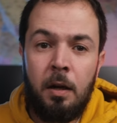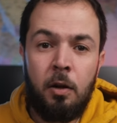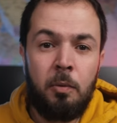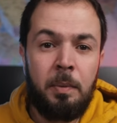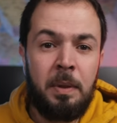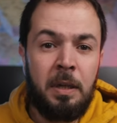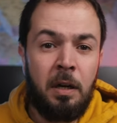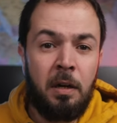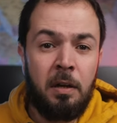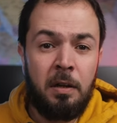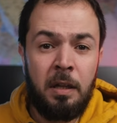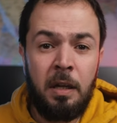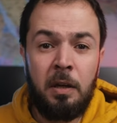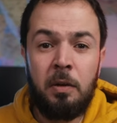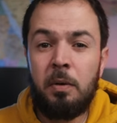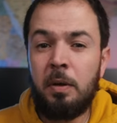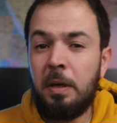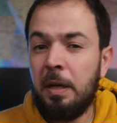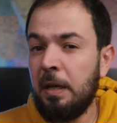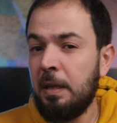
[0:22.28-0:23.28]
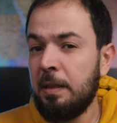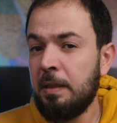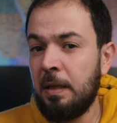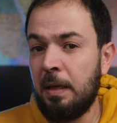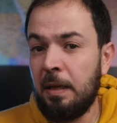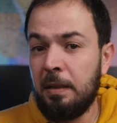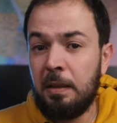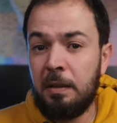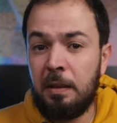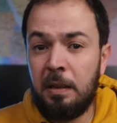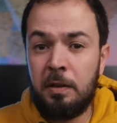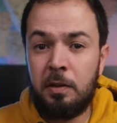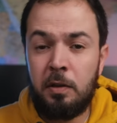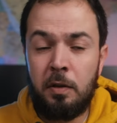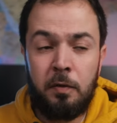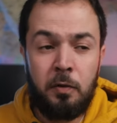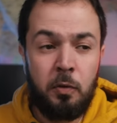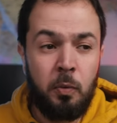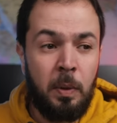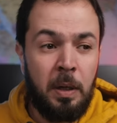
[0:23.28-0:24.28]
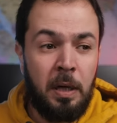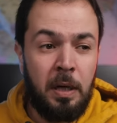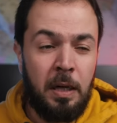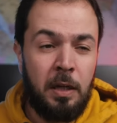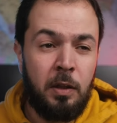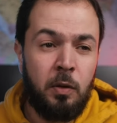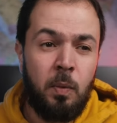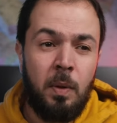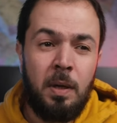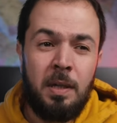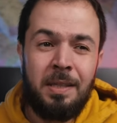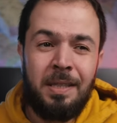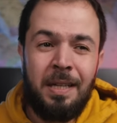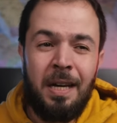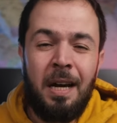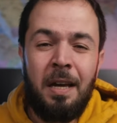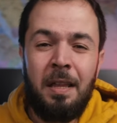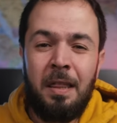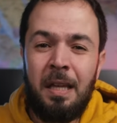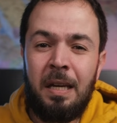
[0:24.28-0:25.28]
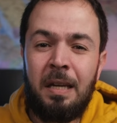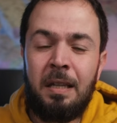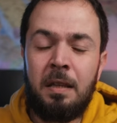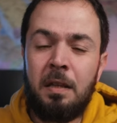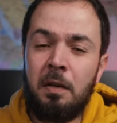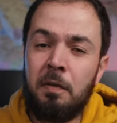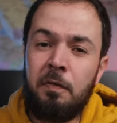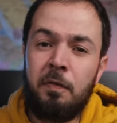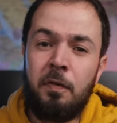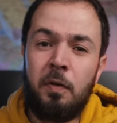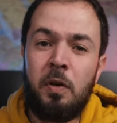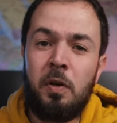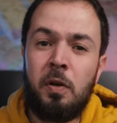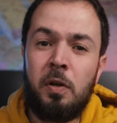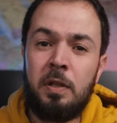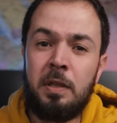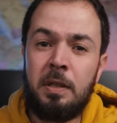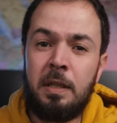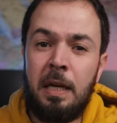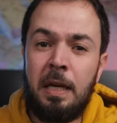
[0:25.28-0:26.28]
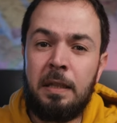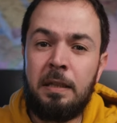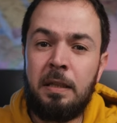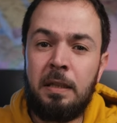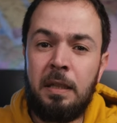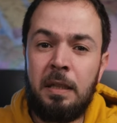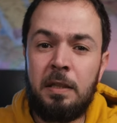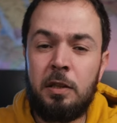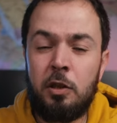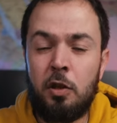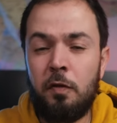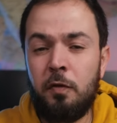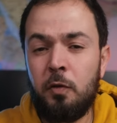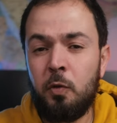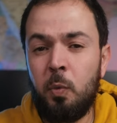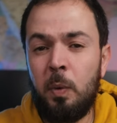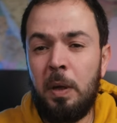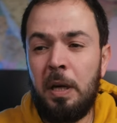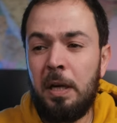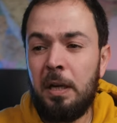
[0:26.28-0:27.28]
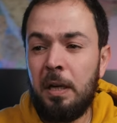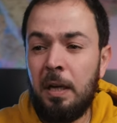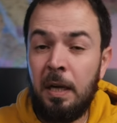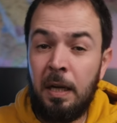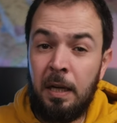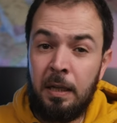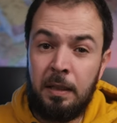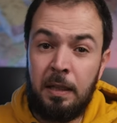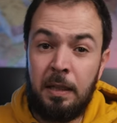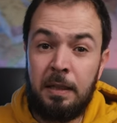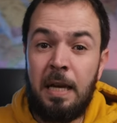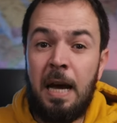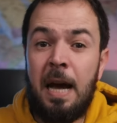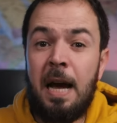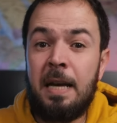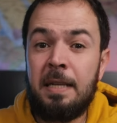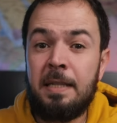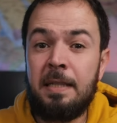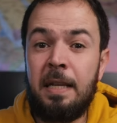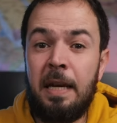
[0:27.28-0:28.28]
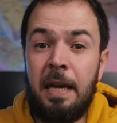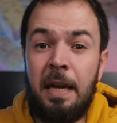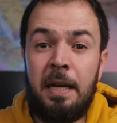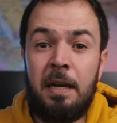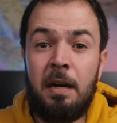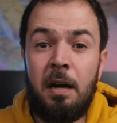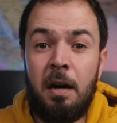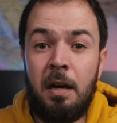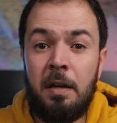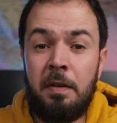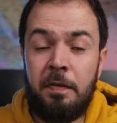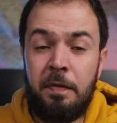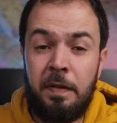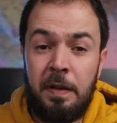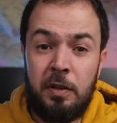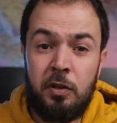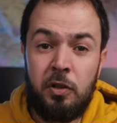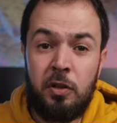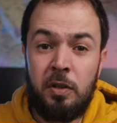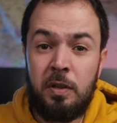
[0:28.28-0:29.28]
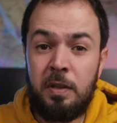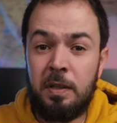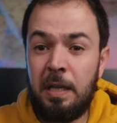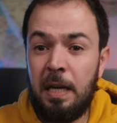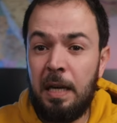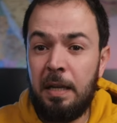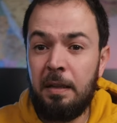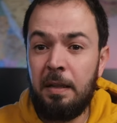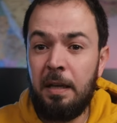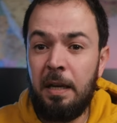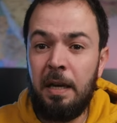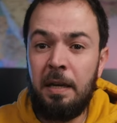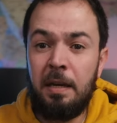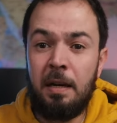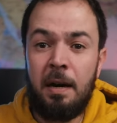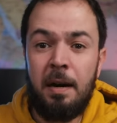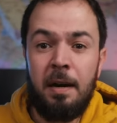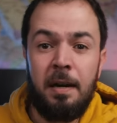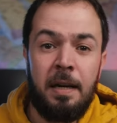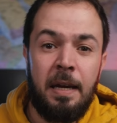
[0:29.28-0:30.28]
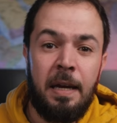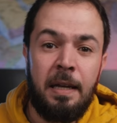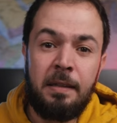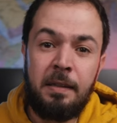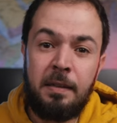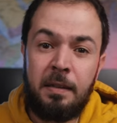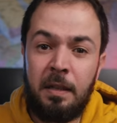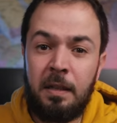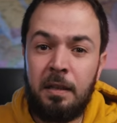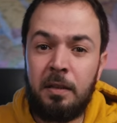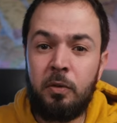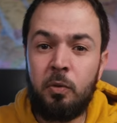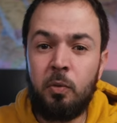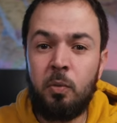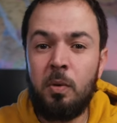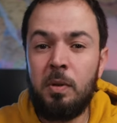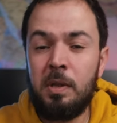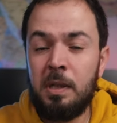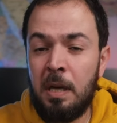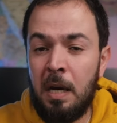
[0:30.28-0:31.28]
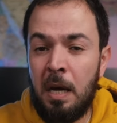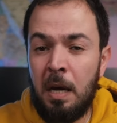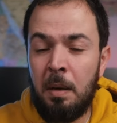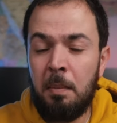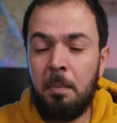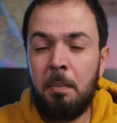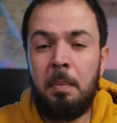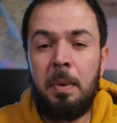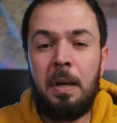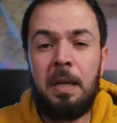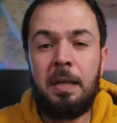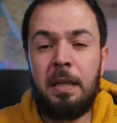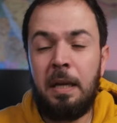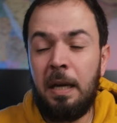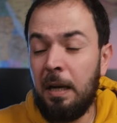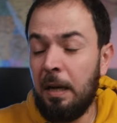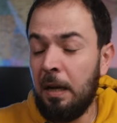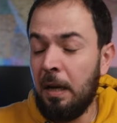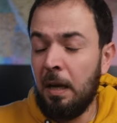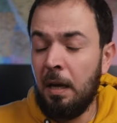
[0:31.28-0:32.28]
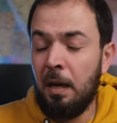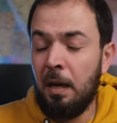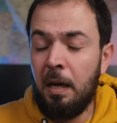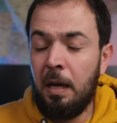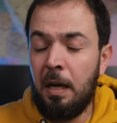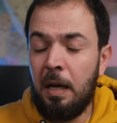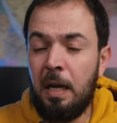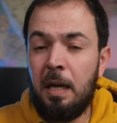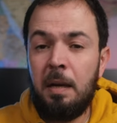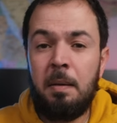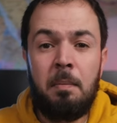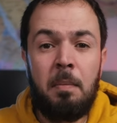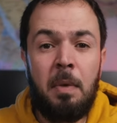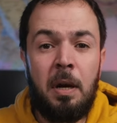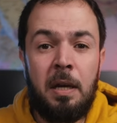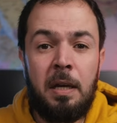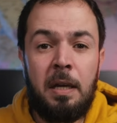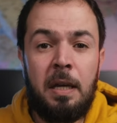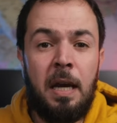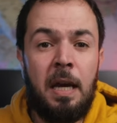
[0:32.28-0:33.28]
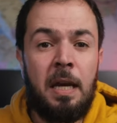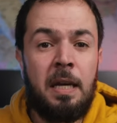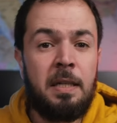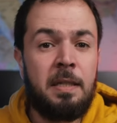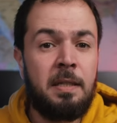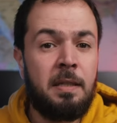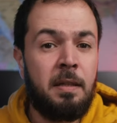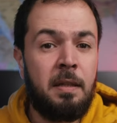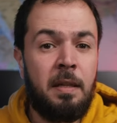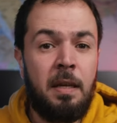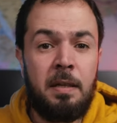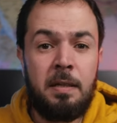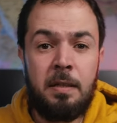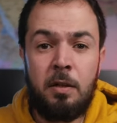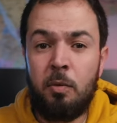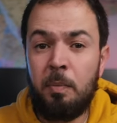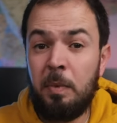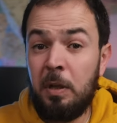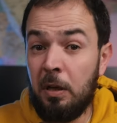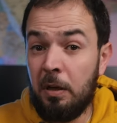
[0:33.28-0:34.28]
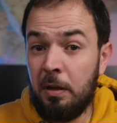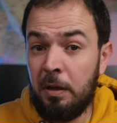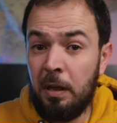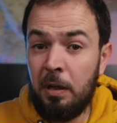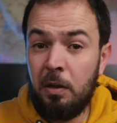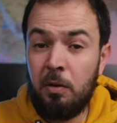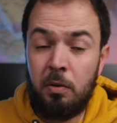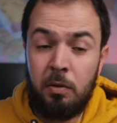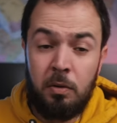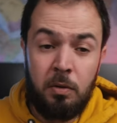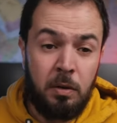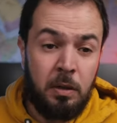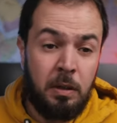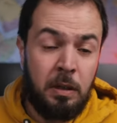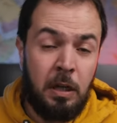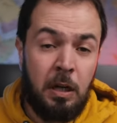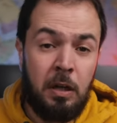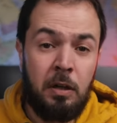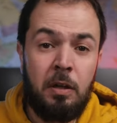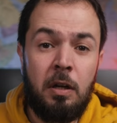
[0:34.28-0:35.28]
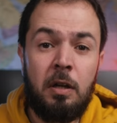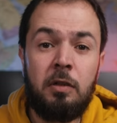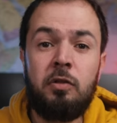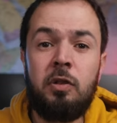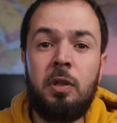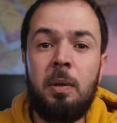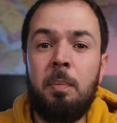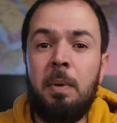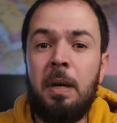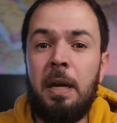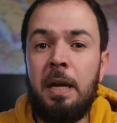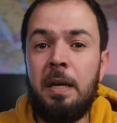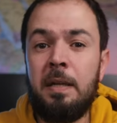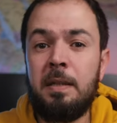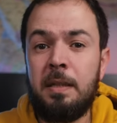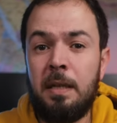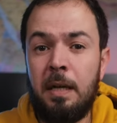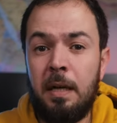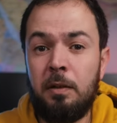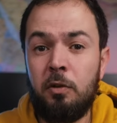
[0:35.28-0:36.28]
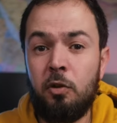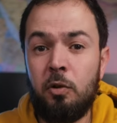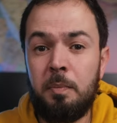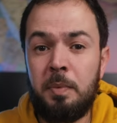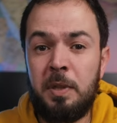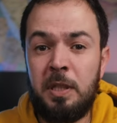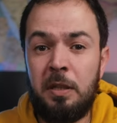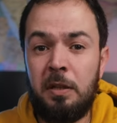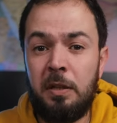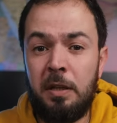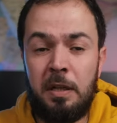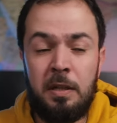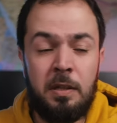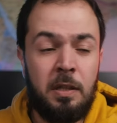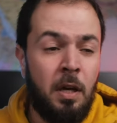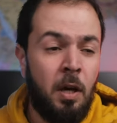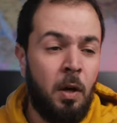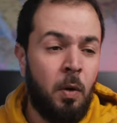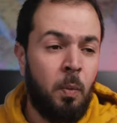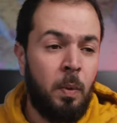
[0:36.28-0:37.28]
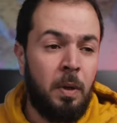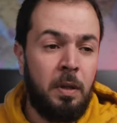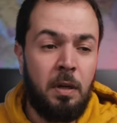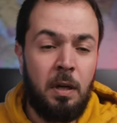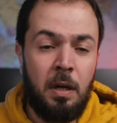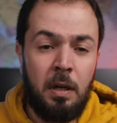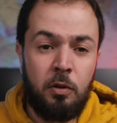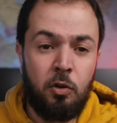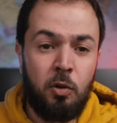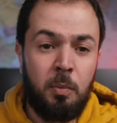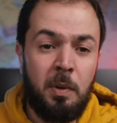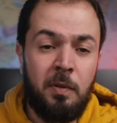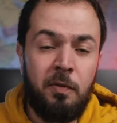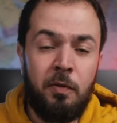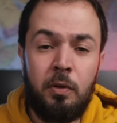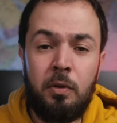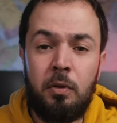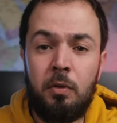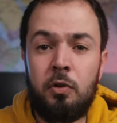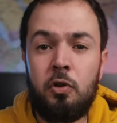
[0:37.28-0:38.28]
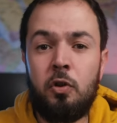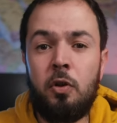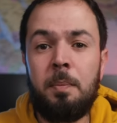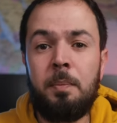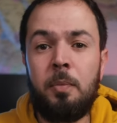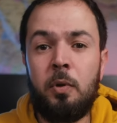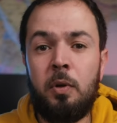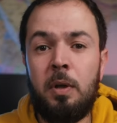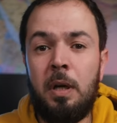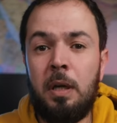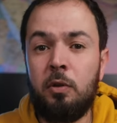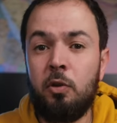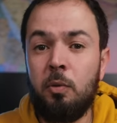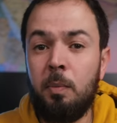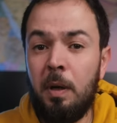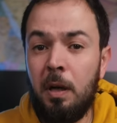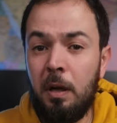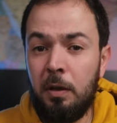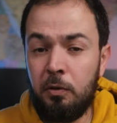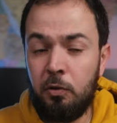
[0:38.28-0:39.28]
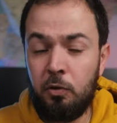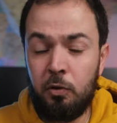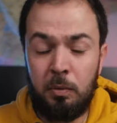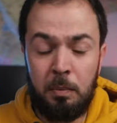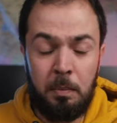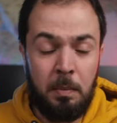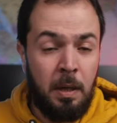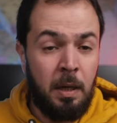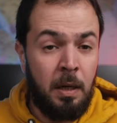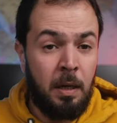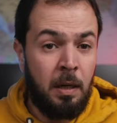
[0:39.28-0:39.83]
Luminar Neo is an editing software. It was, I think, the first editing software that has the AI features and the AI editing tools built in. In my case, this Luminar Neo cannot replace Adobe Series, whether Adobe Photoshop or Adobe Lightroom.